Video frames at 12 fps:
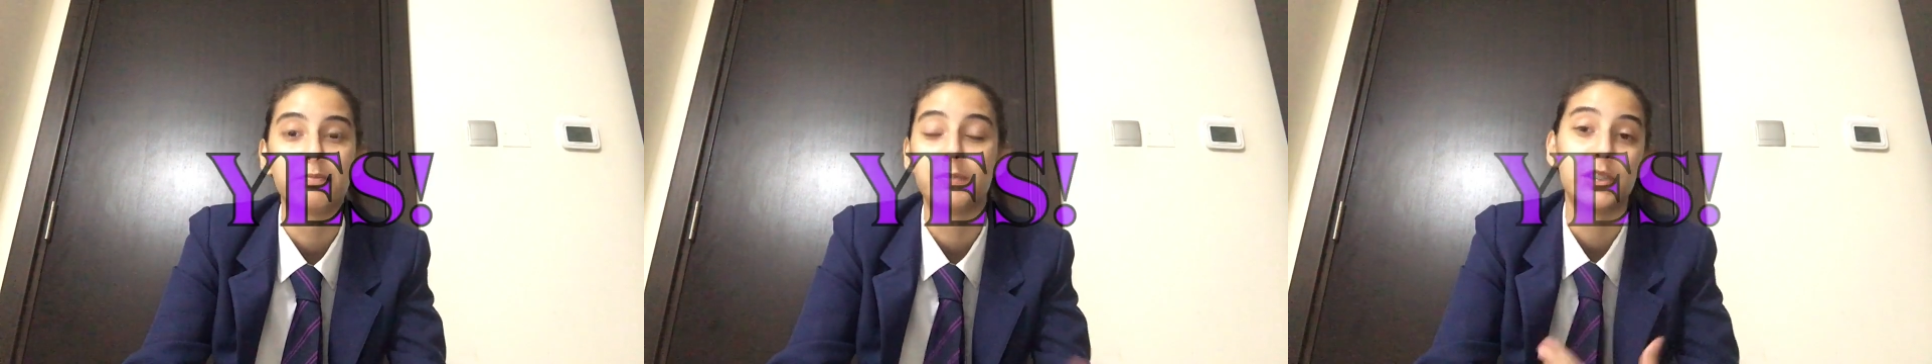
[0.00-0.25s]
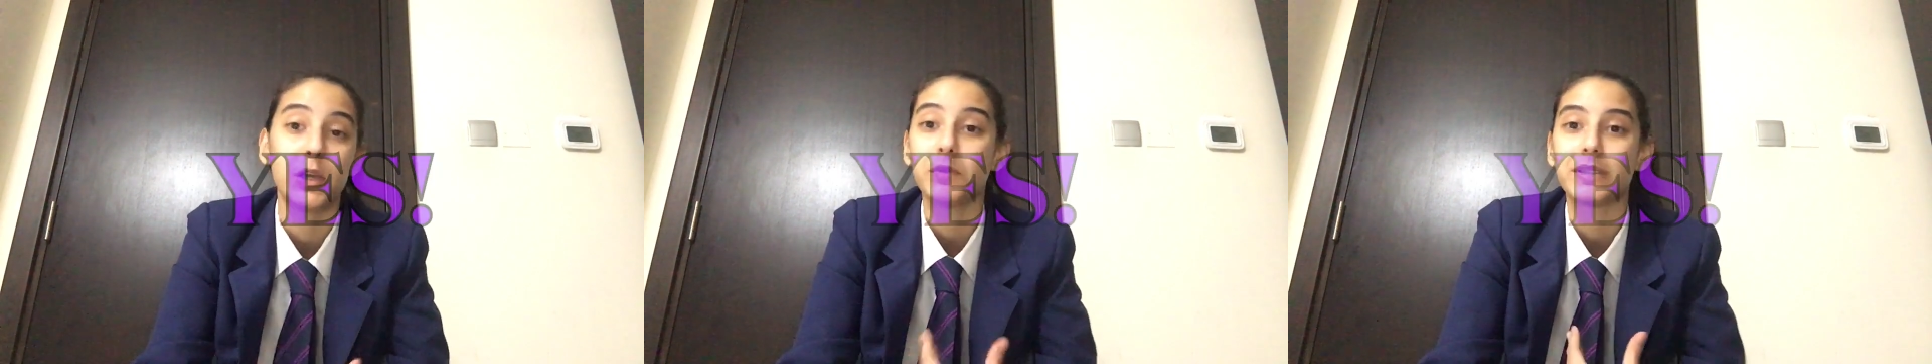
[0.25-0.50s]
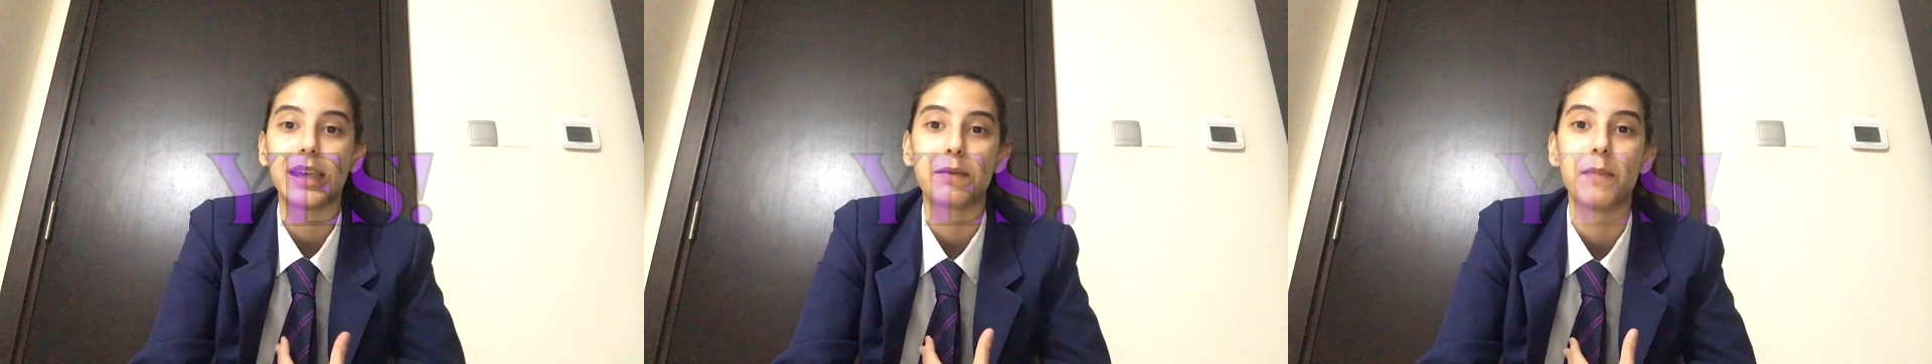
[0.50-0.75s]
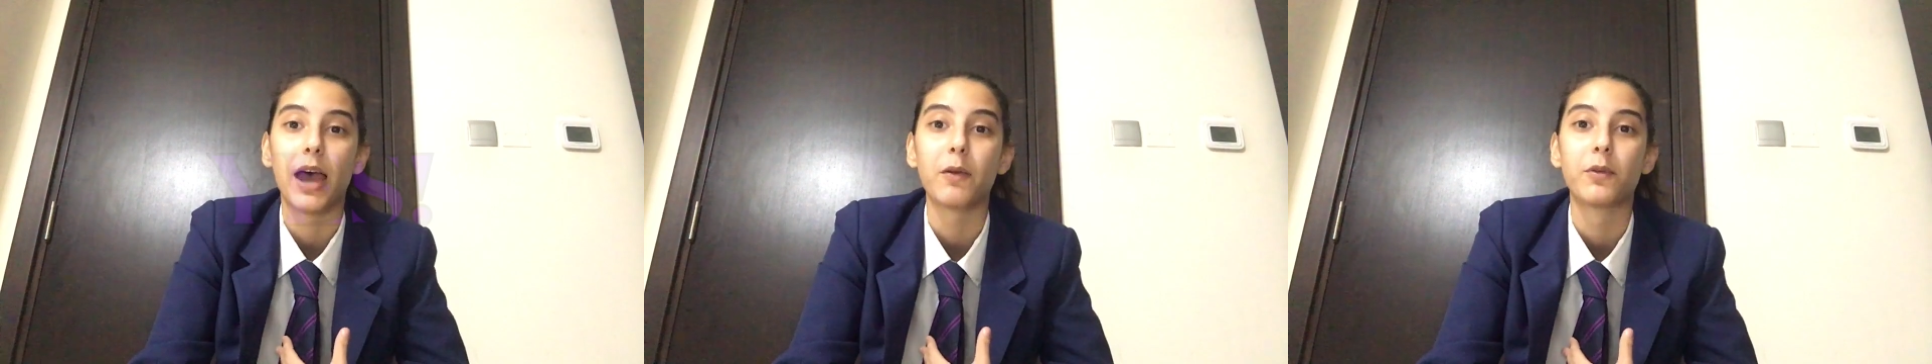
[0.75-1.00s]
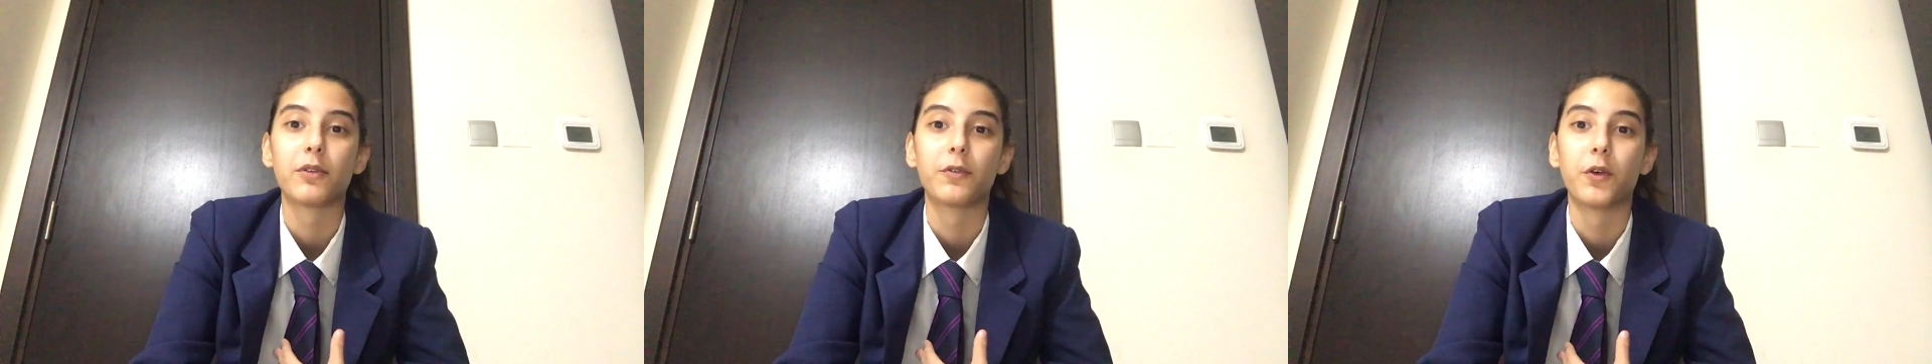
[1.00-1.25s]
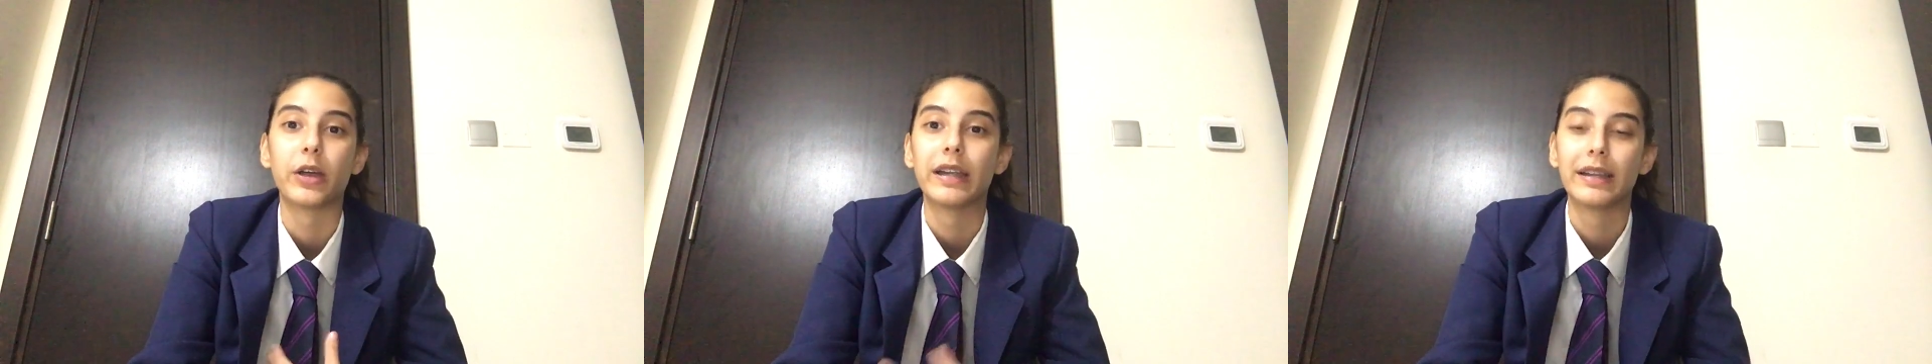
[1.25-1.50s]
But don't take my word
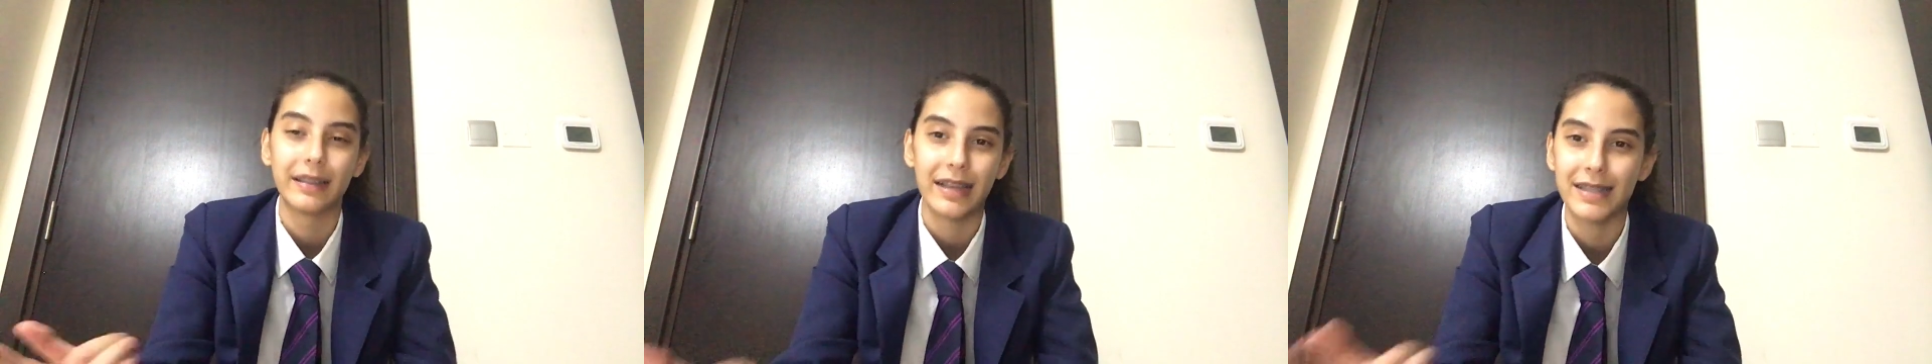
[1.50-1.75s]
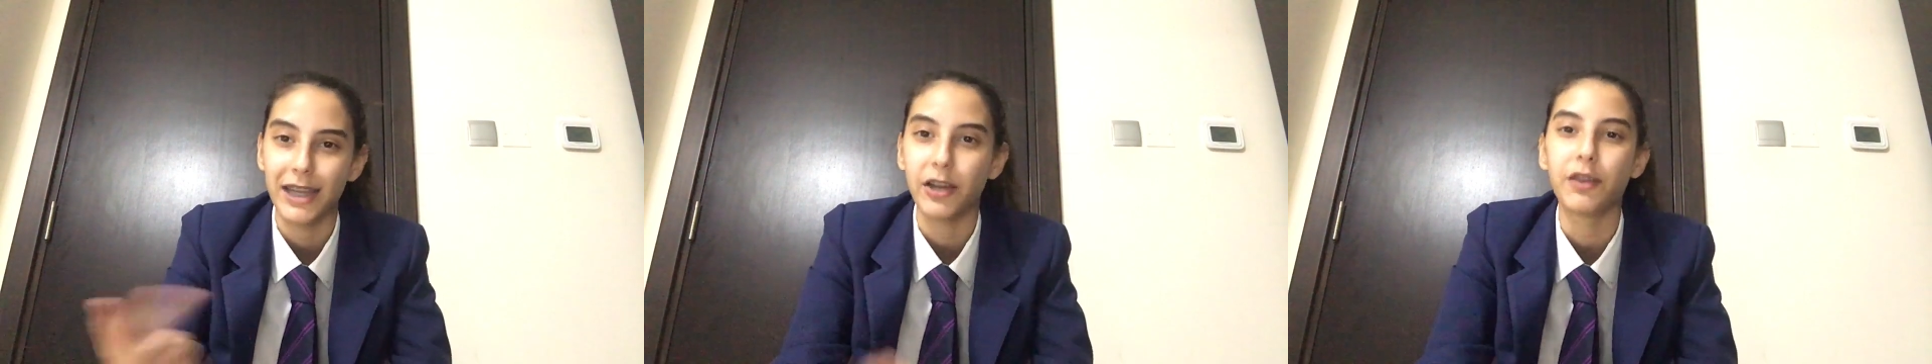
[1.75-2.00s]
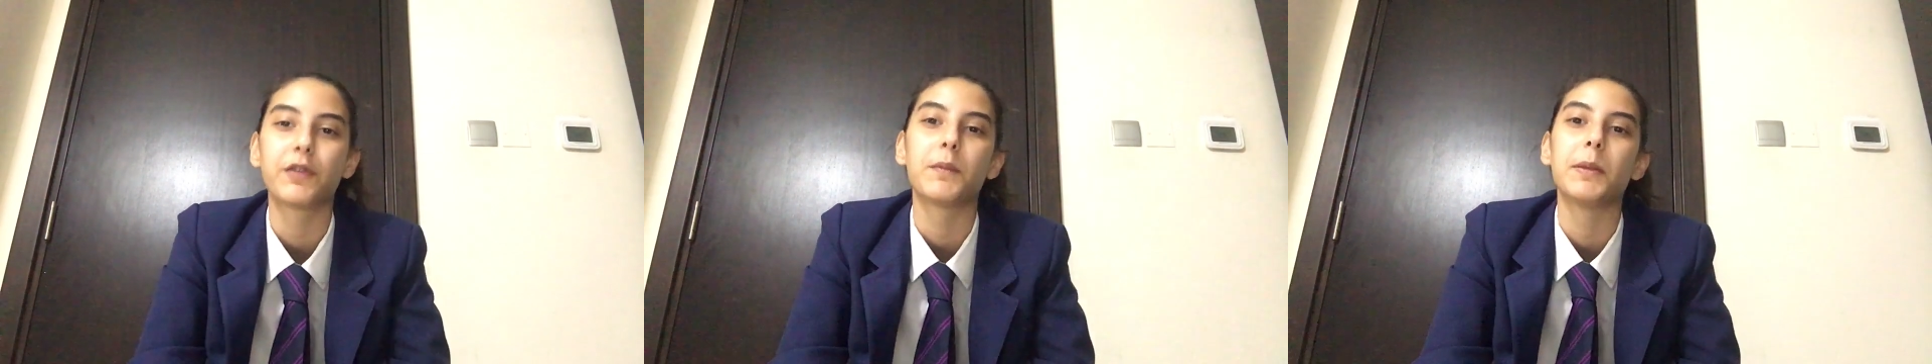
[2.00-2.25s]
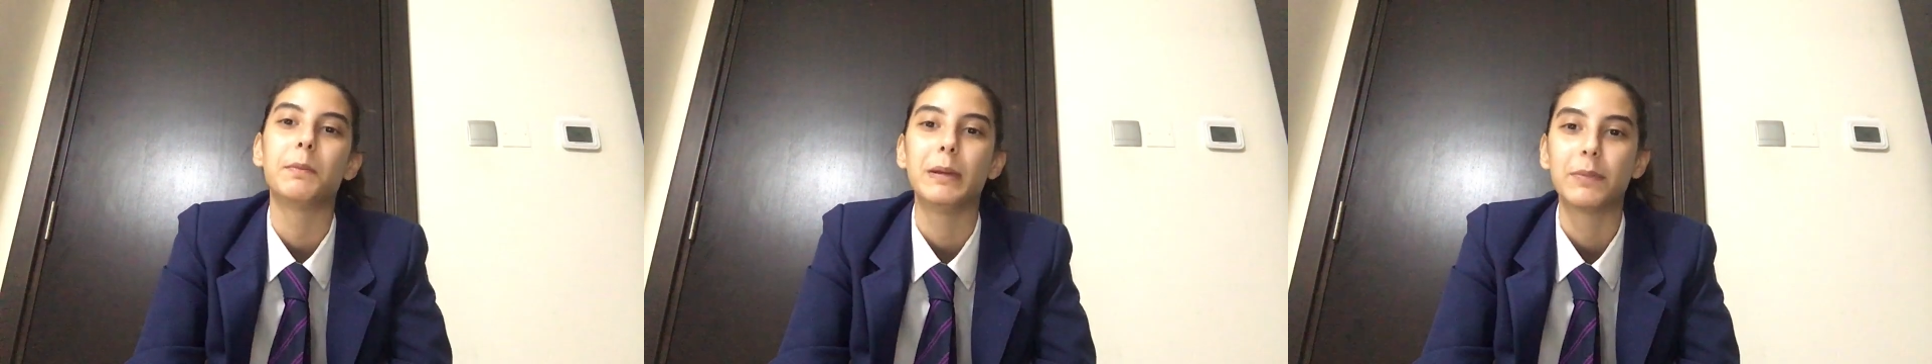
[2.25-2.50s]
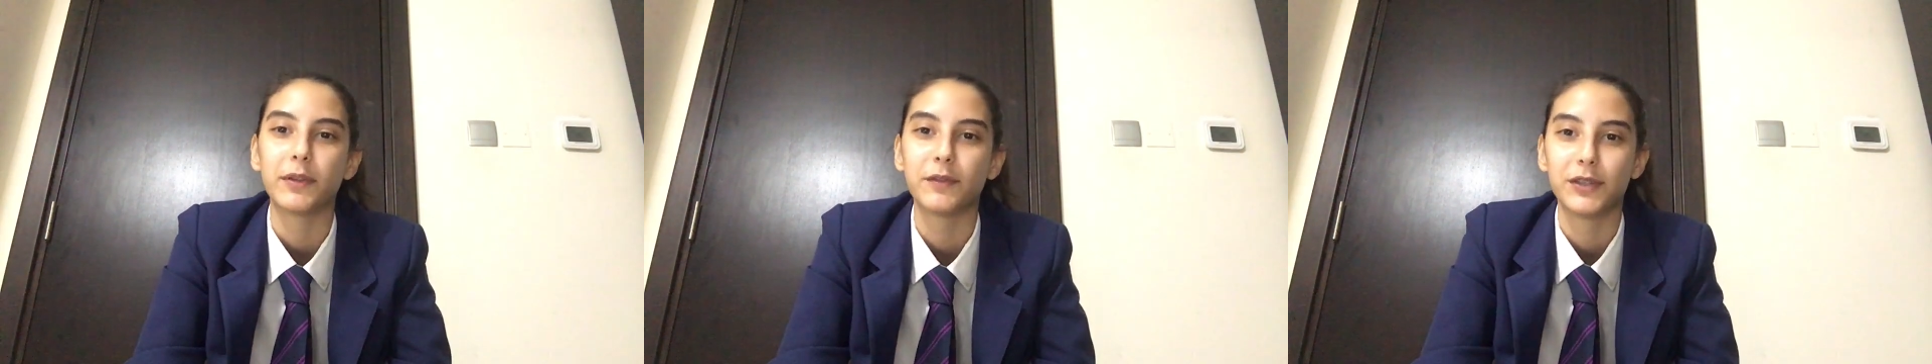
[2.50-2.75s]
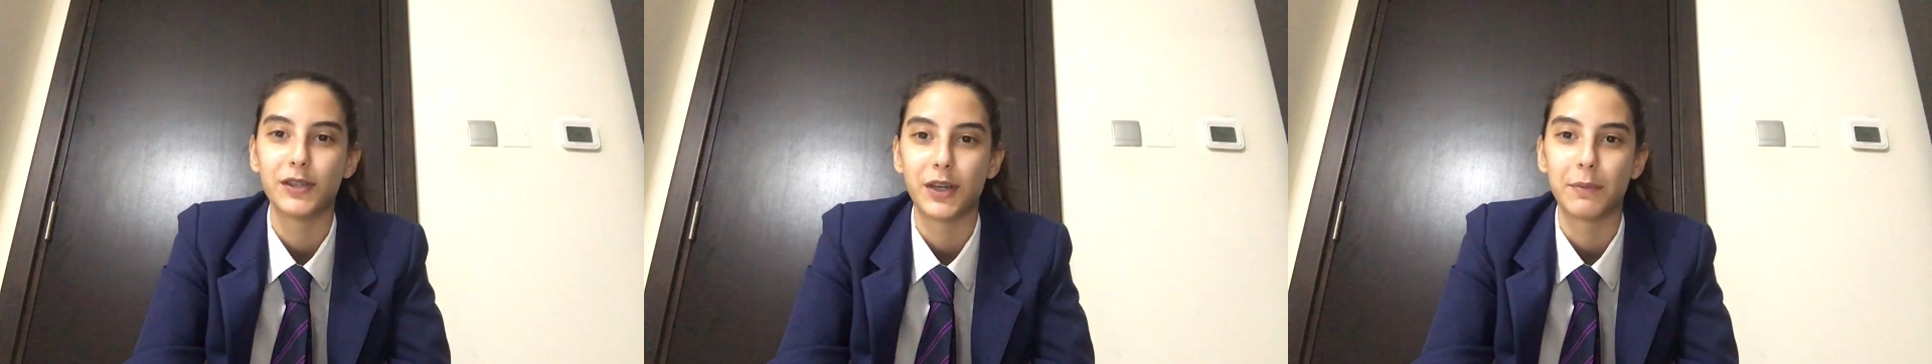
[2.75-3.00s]
for it. Let's hear it from the people
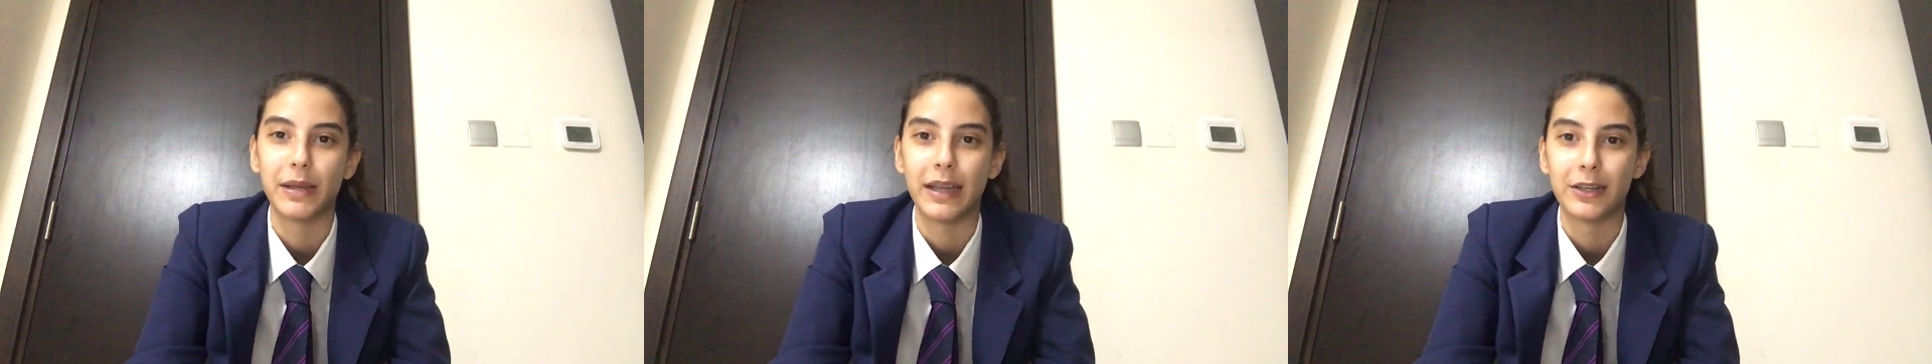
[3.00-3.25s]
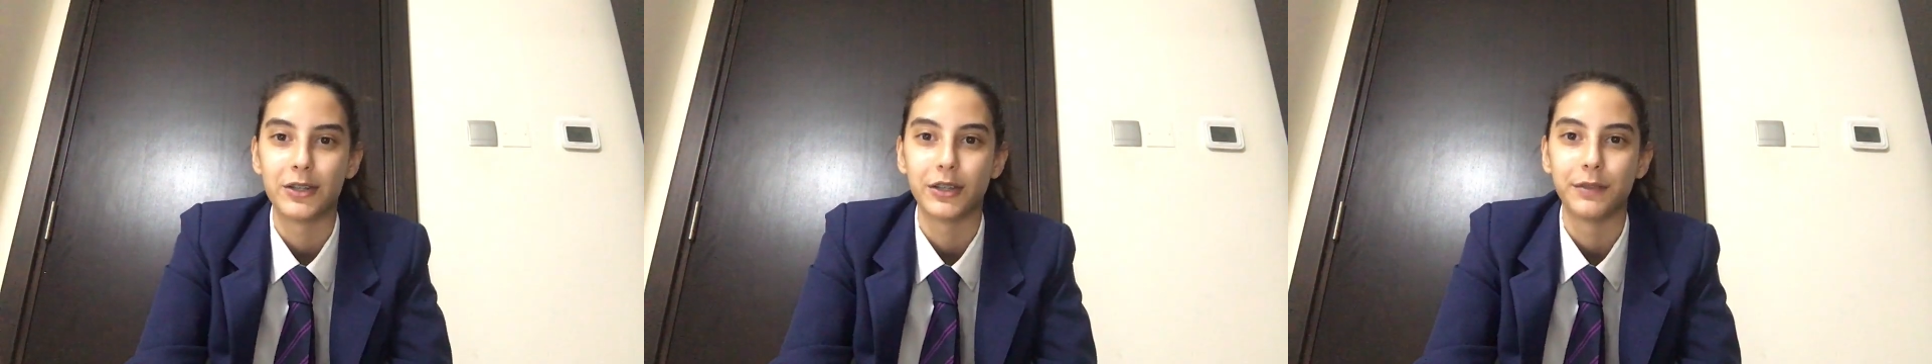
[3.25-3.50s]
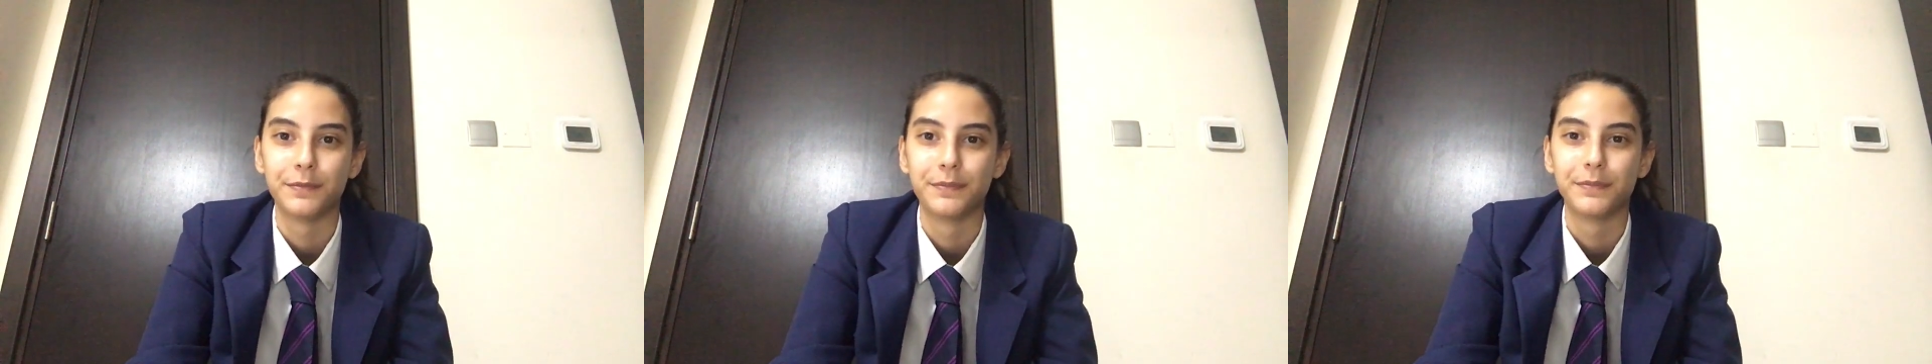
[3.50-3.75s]
of determination.